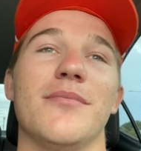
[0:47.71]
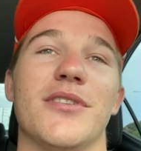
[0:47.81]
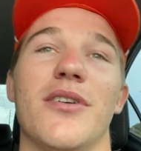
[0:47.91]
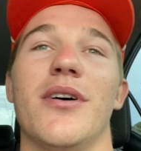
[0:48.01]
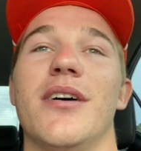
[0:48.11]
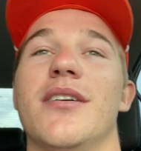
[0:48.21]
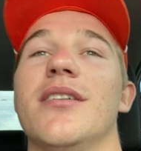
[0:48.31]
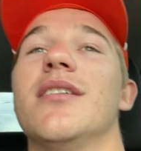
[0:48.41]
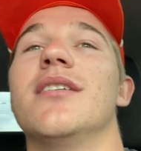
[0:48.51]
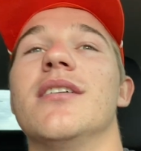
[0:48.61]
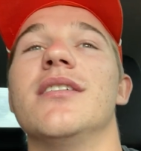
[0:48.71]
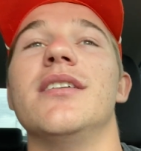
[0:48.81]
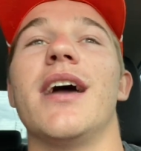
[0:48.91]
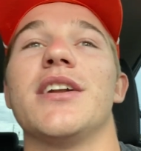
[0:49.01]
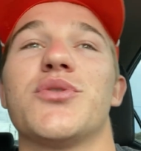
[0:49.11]
So uh,
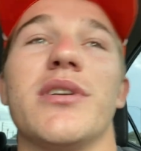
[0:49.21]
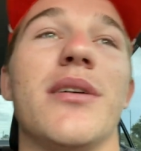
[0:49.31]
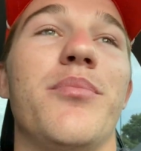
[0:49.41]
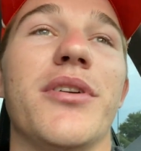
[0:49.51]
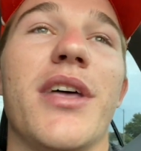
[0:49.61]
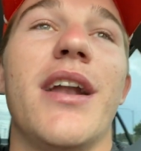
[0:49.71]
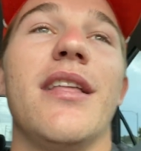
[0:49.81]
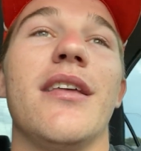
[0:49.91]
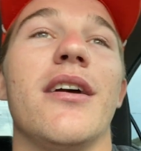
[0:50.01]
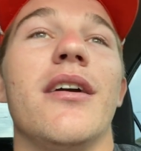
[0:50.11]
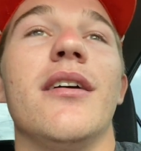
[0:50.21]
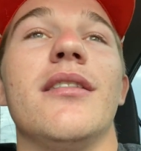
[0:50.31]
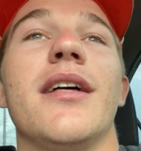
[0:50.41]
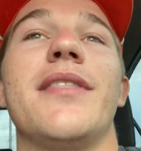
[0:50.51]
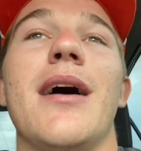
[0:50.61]
yeah, I just wanted to put that in there,
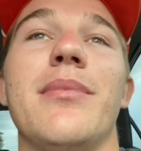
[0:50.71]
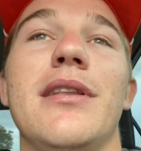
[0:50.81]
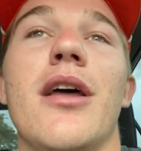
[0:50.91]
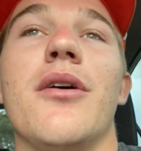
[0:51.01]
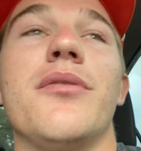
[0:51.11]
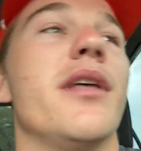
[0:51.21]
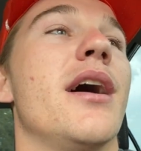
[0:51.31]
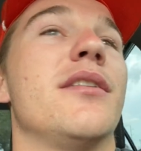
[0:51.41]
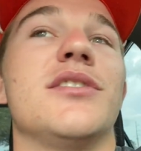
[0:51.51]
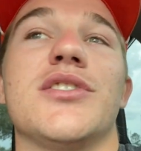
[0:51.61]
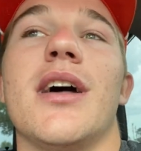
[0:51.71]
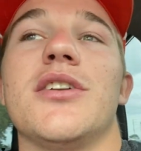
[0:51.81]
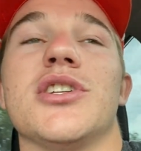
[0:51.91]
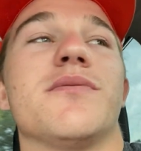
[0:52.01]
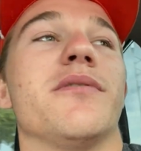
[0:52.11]
let that be known that it's not
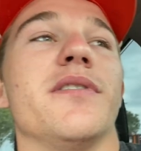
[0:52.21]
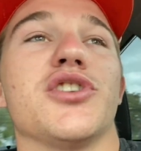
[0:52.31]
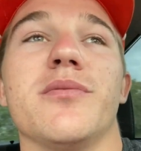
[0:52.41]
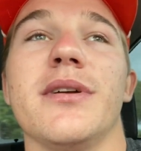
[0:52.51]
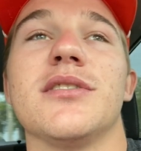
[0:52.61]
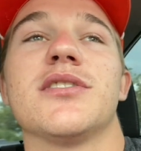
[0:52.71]
just for fishermen.